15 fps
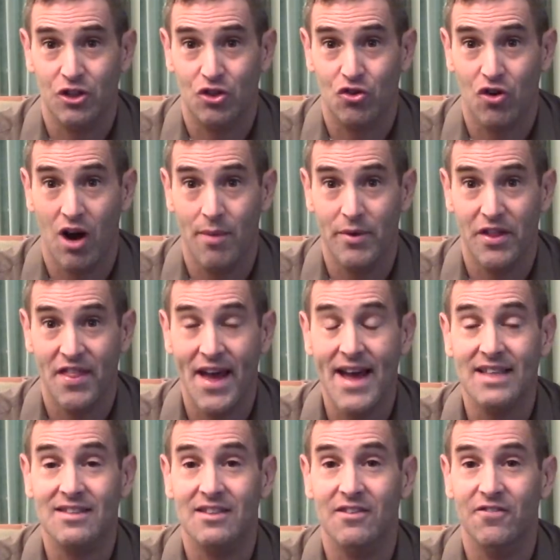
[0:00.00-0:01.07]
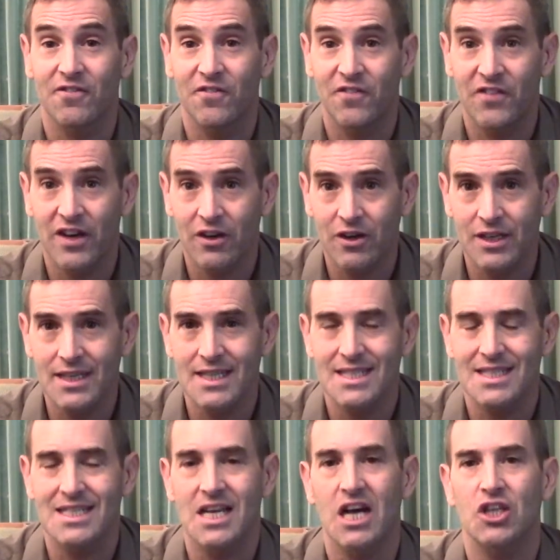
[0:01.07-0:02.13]
trauma, that's a very
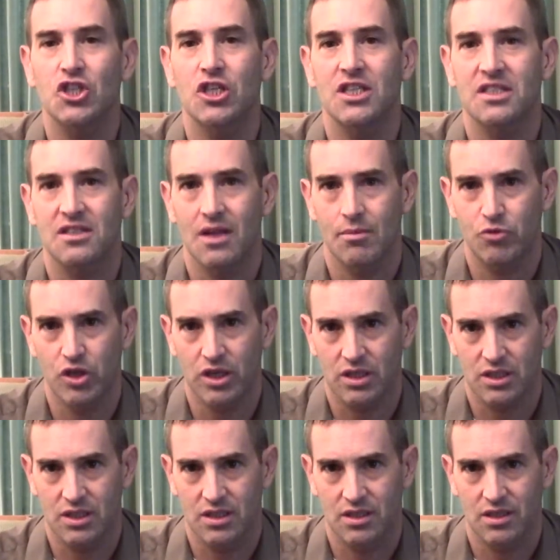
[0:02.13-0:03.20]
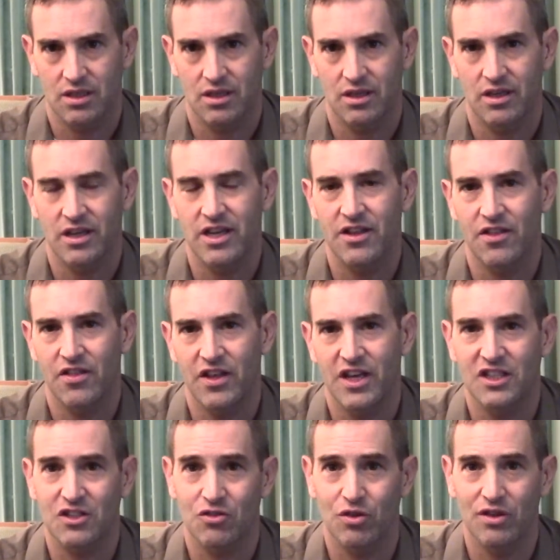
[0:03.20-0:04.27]
touchy subject in the
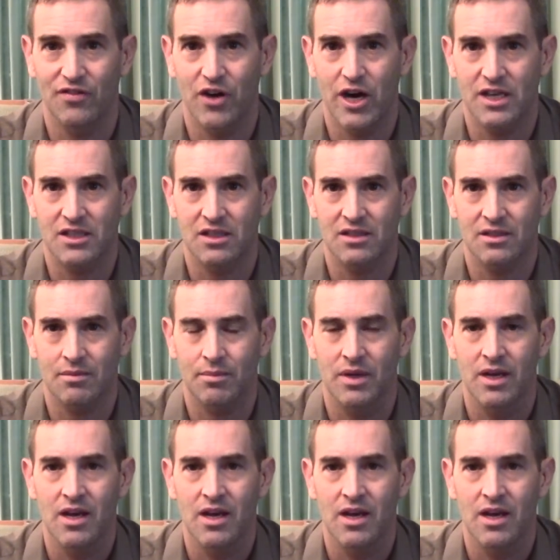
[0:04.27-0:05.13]
history of autism.